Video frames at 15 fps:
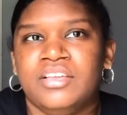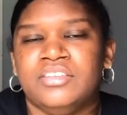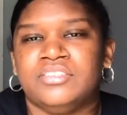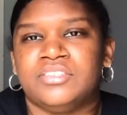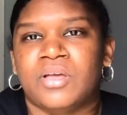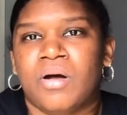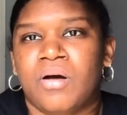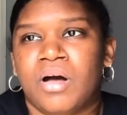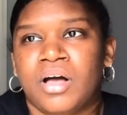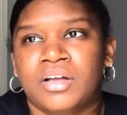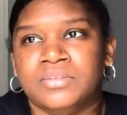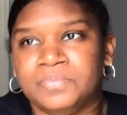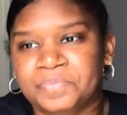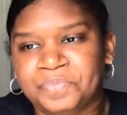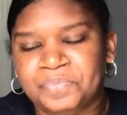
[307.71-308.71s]
So
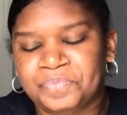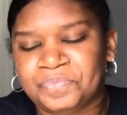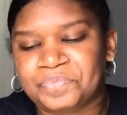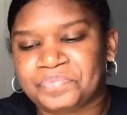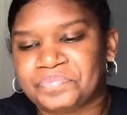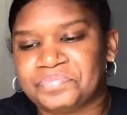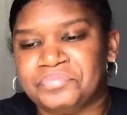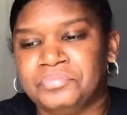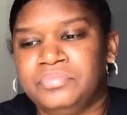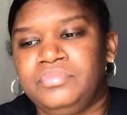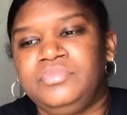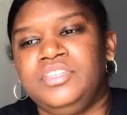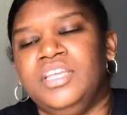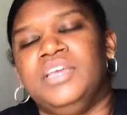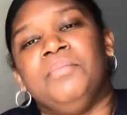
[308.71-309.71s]
um,
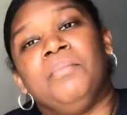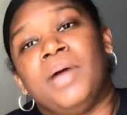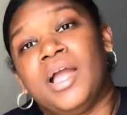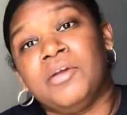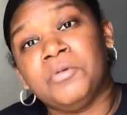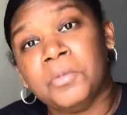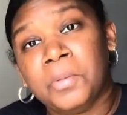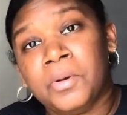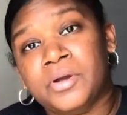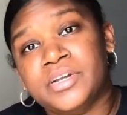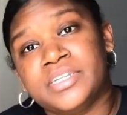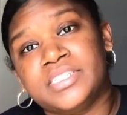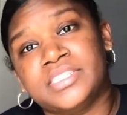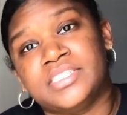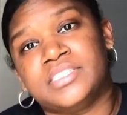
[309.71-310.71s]
in my
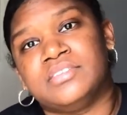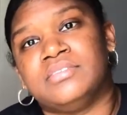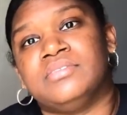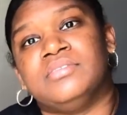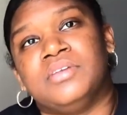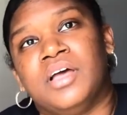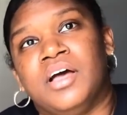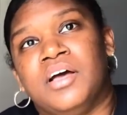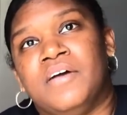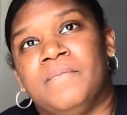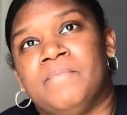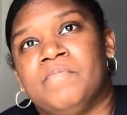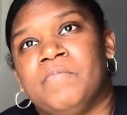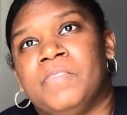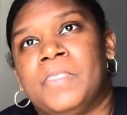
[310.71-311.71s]
reports,
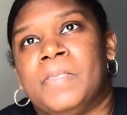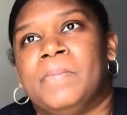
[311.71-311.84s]
um,